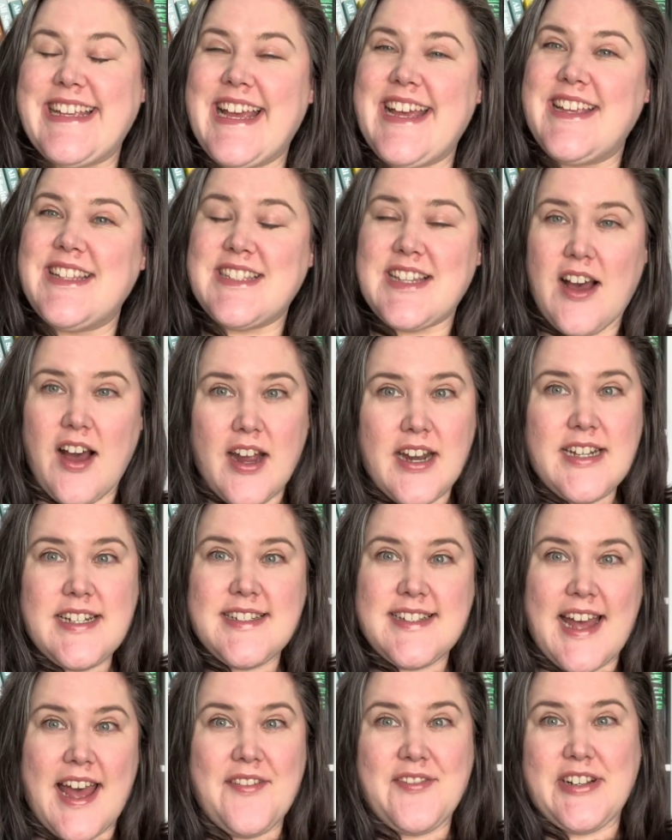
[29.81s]
It is the
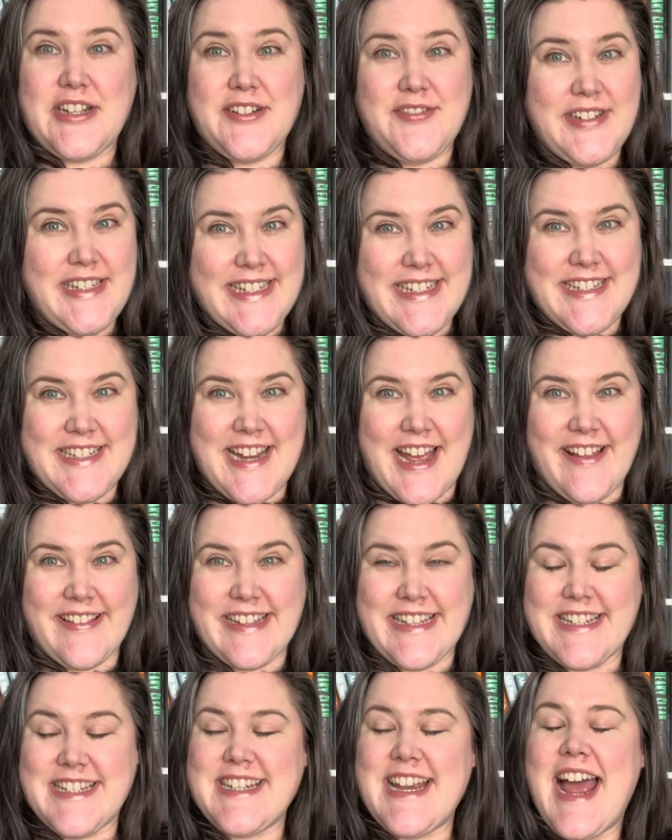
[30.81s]
hardest ever reading
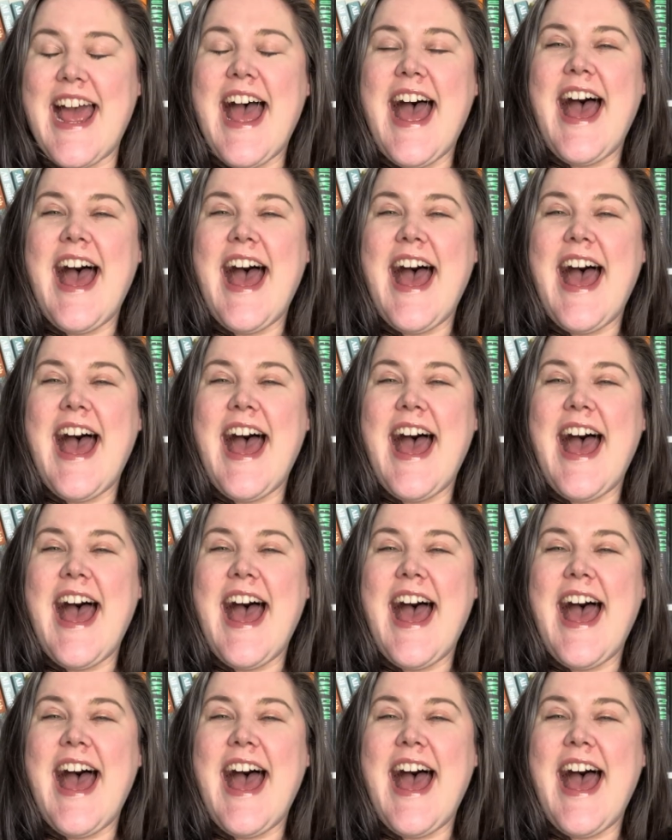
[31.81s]
challenge.